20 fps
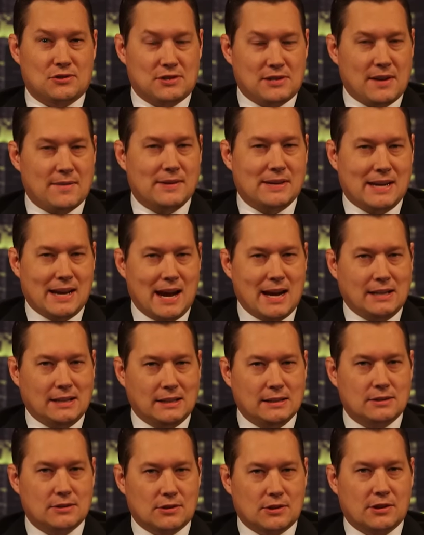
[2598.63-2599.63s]
7
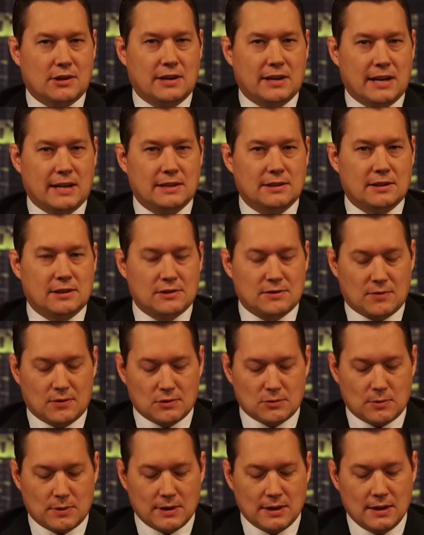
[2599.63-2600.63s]
candidates are going to get into this
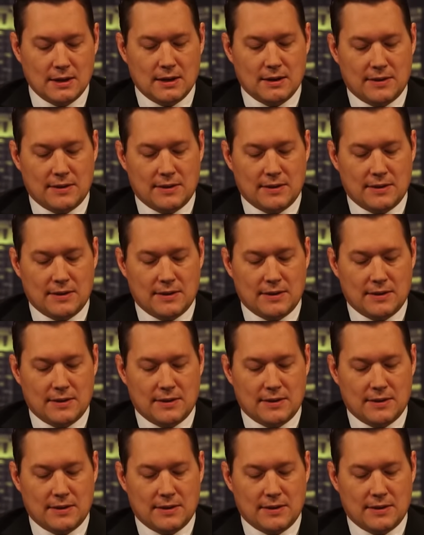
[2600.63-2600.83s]
first one.